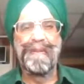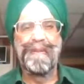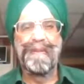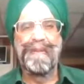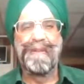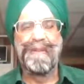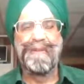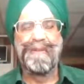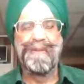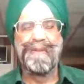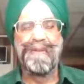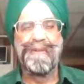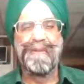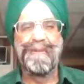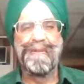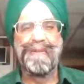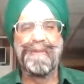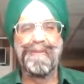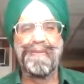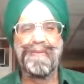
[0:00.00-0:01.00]
he took
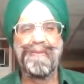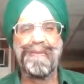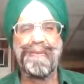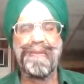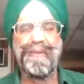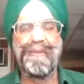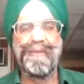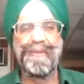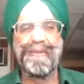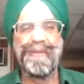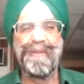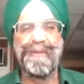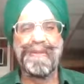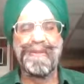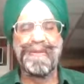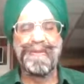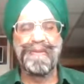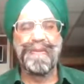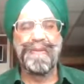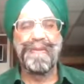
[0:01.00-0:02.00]
4 years
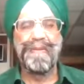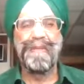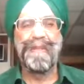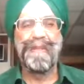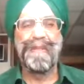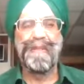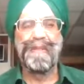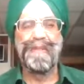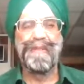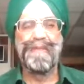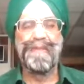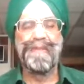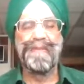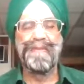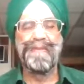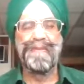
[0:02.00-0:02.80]
to compile it,